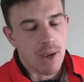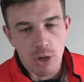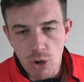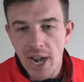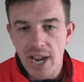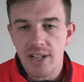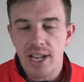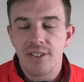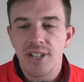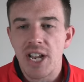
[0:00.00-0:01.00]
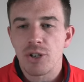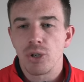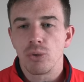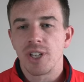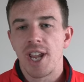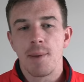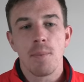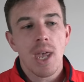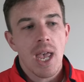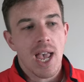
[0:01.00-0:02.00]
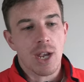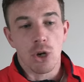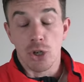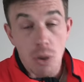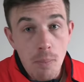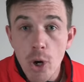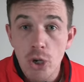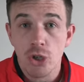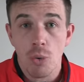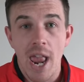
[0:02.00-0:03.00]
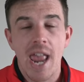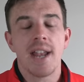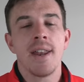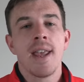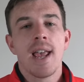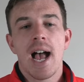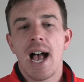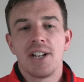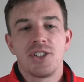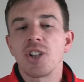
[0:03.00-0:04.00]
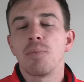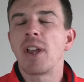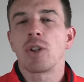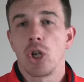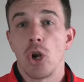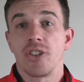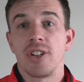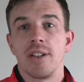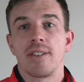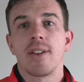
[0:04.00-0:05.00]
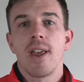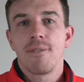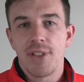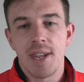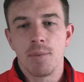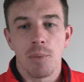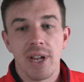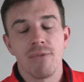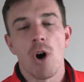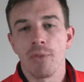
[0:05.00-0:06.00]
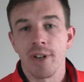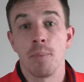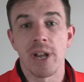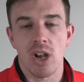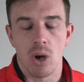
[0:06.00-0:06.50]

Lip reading: a great international team, a good commercial ad, just makes a lot of sense for them to be involved in a bigger